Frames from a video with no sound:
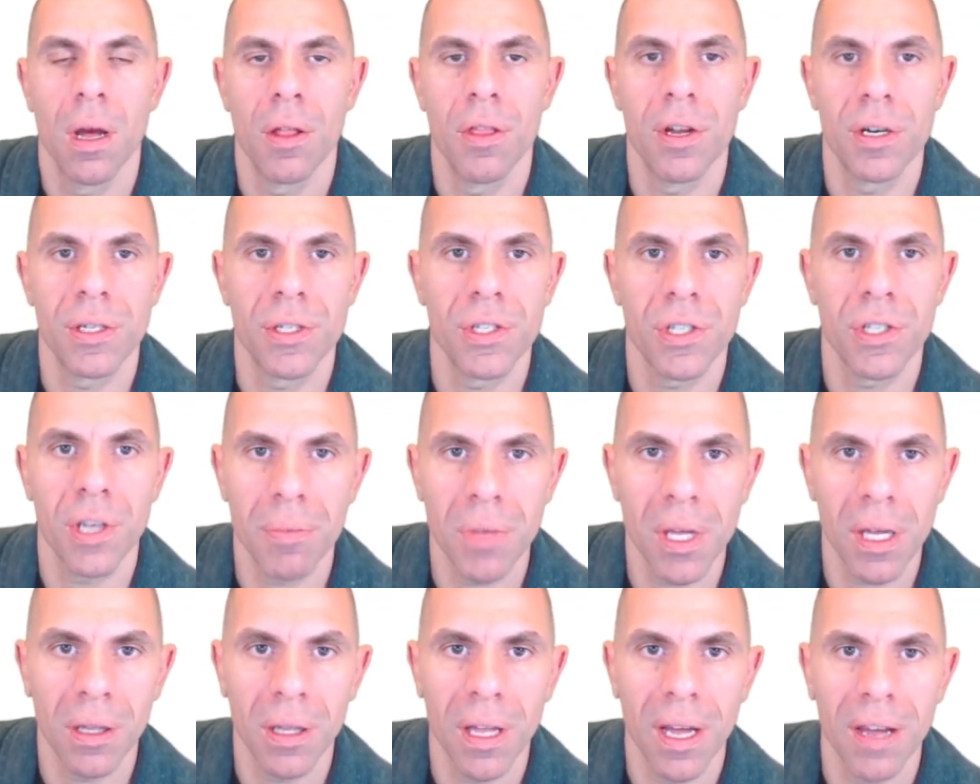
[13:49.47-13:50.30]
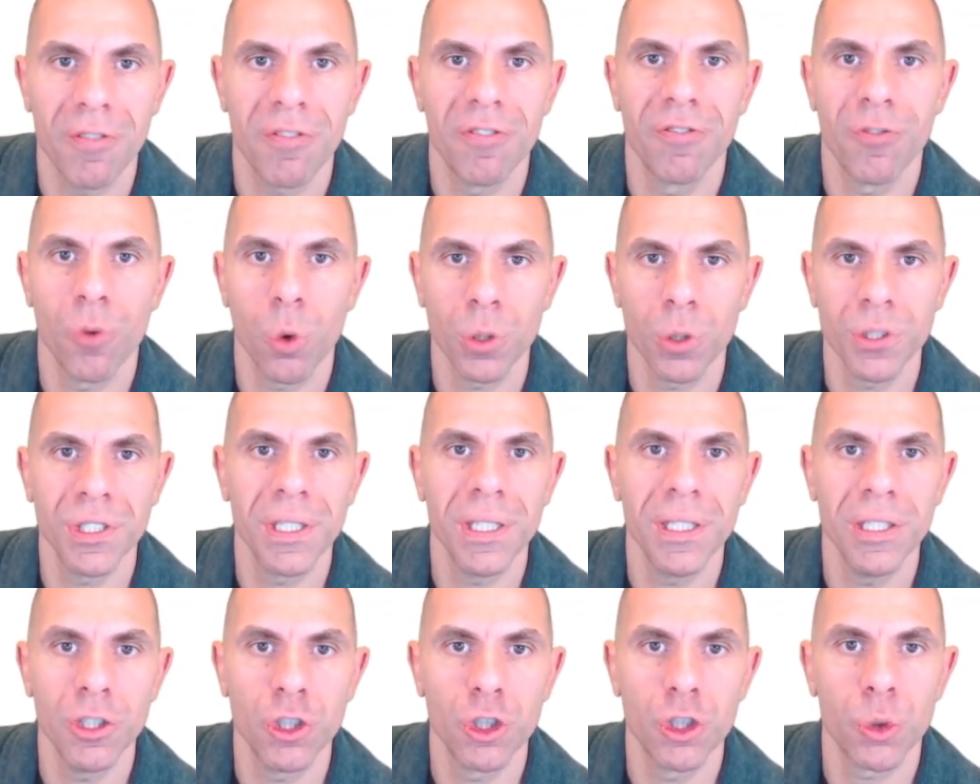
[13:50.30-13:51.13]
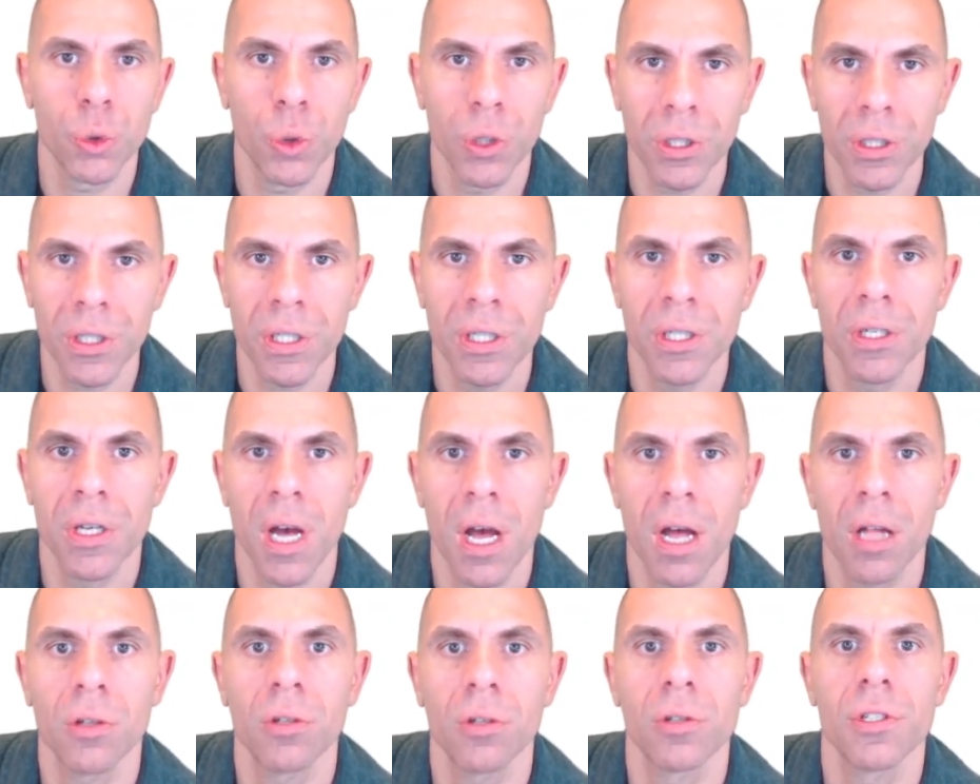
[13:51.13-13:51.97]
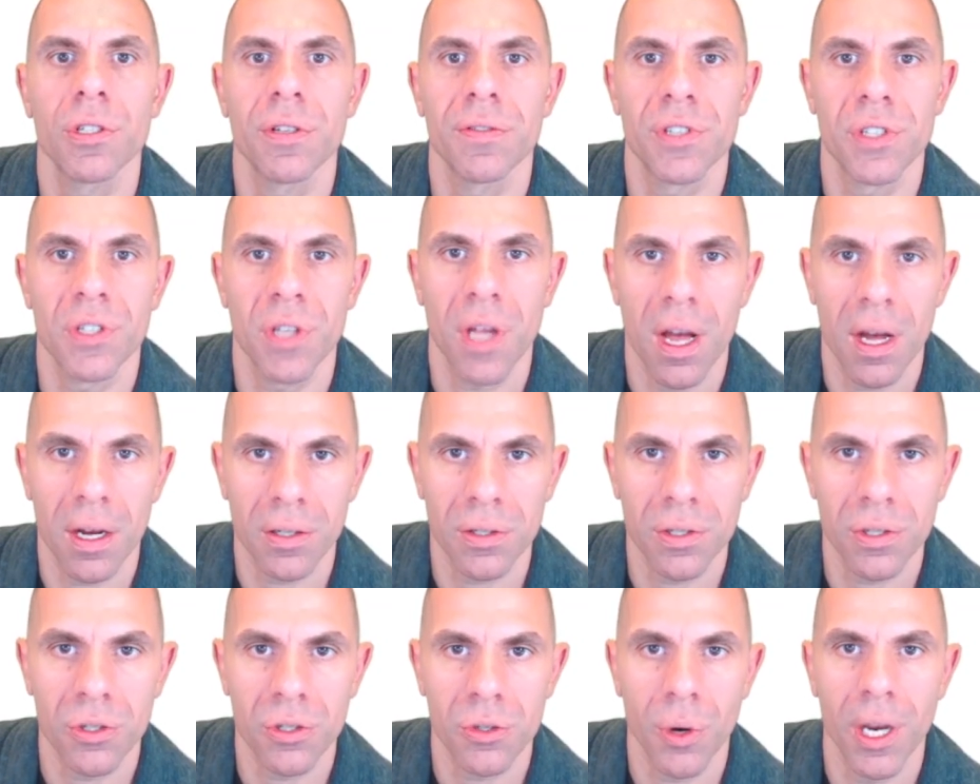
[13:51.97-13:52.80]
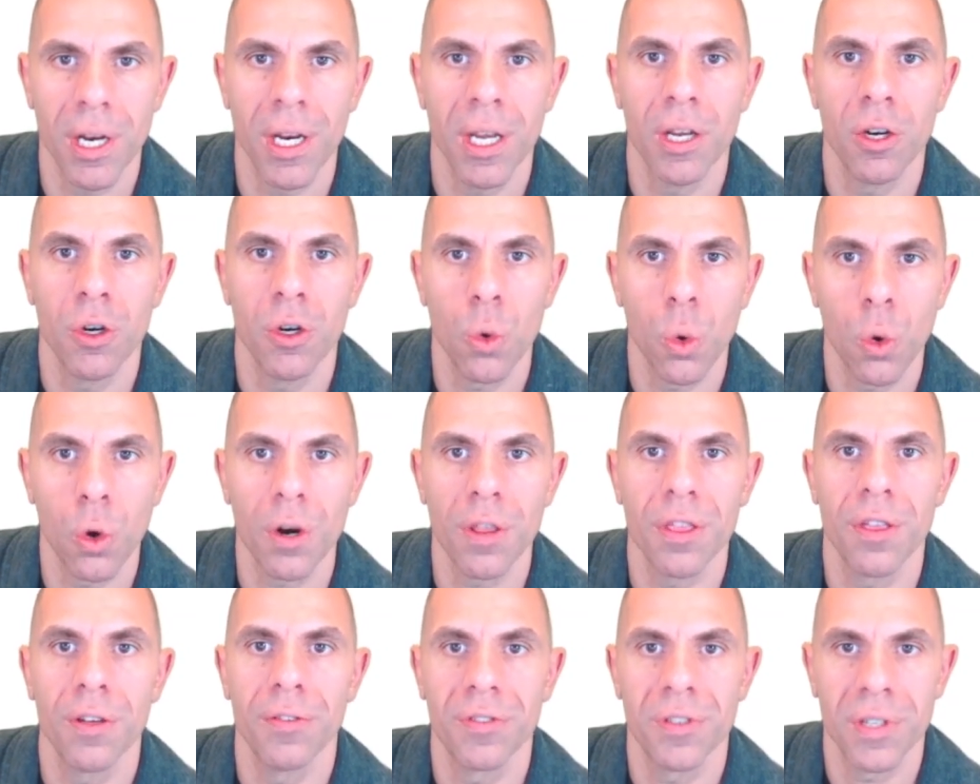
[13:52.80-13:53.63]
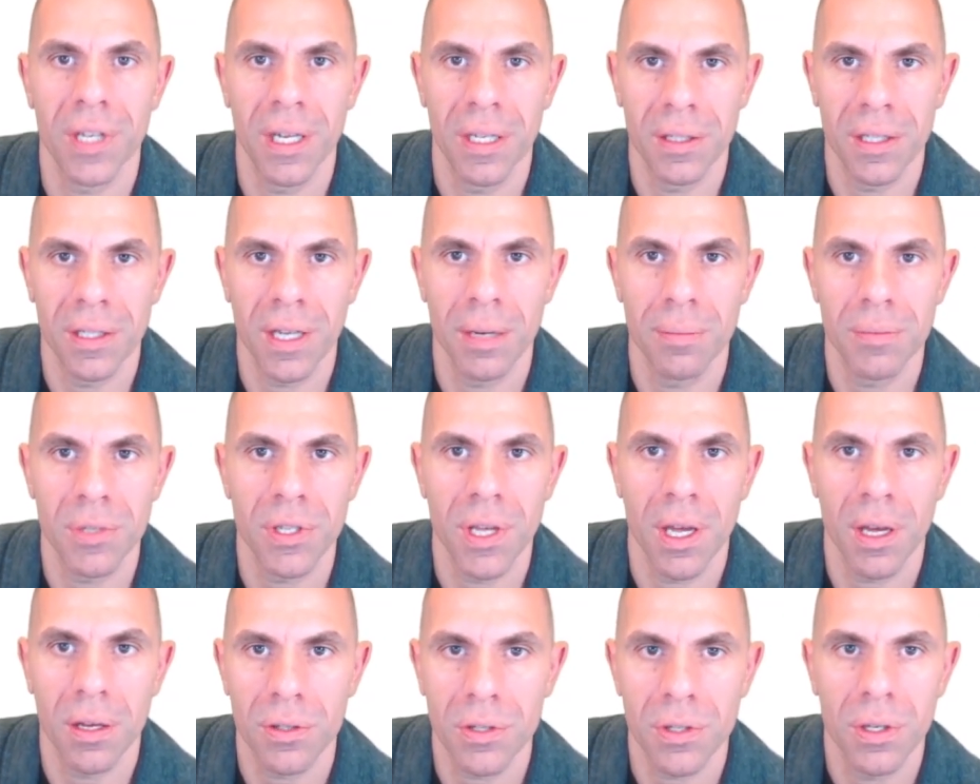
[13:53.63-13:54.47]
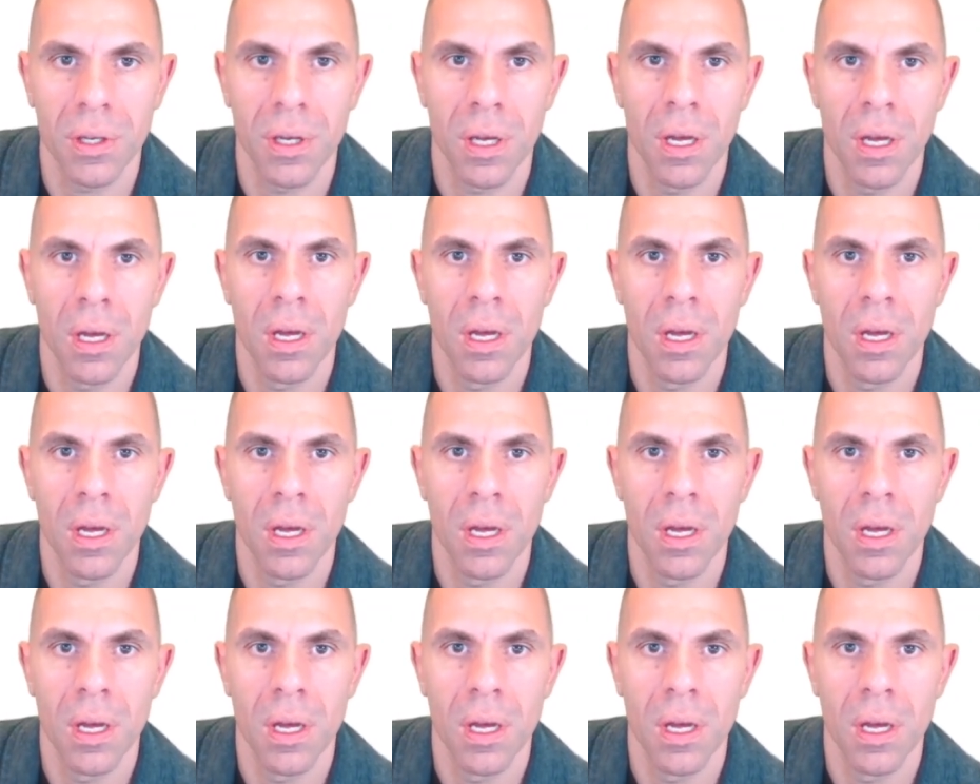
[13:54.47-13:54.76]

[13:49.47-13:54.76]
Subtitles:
There's something like $14 trillion of stocks trading north of 10 times sales.